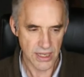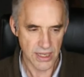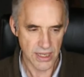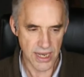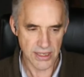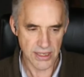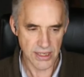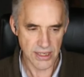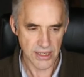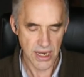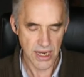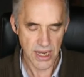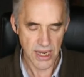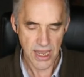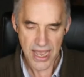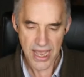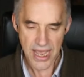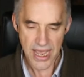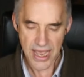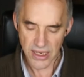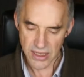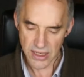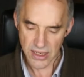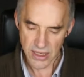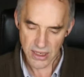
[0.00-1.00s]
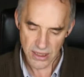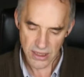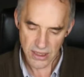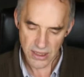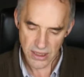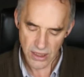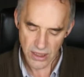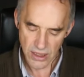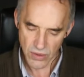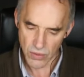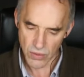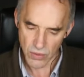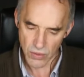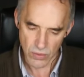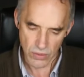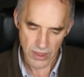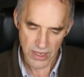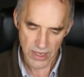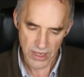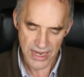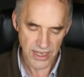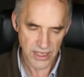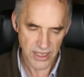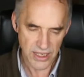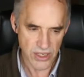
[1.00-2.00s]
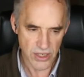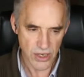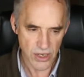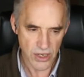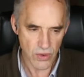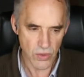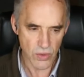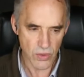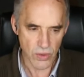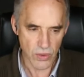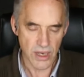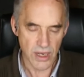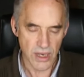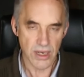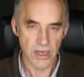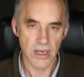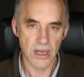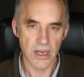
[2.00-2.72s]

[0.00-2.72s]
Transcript: That's and you know, and it's no